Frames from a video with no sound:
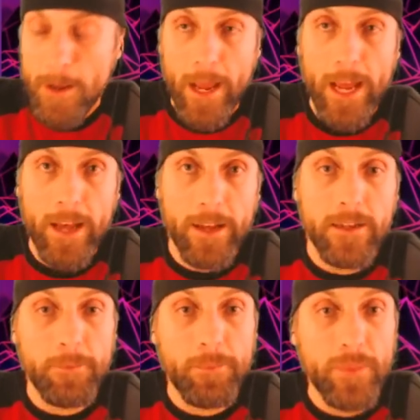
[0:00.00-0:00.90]
And
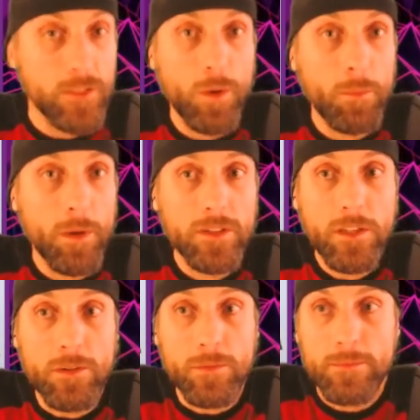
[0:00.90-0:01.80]
this is what bugs
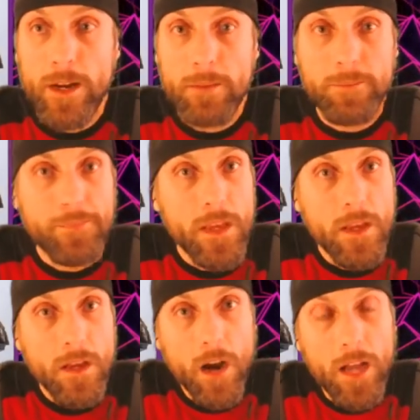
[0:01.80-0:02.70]
do, right?
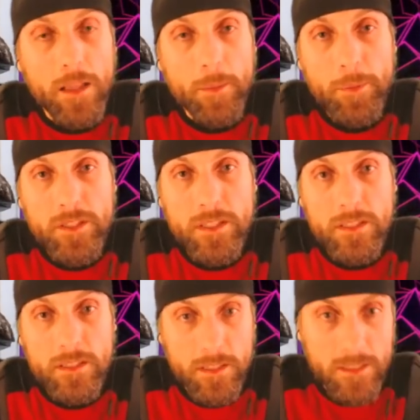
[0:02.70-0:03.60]
All right, let me put
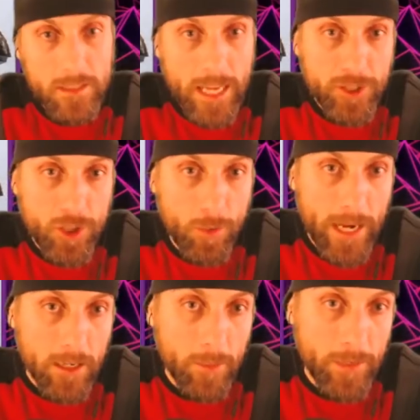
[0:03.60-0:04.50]
these the slideshow
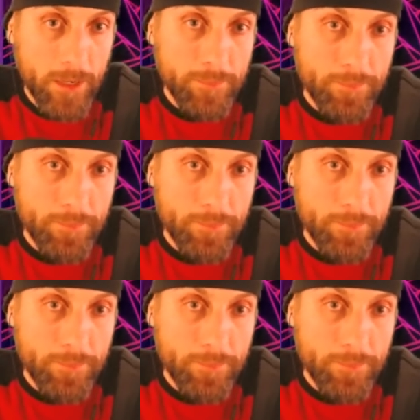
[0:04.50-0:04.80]
back up here.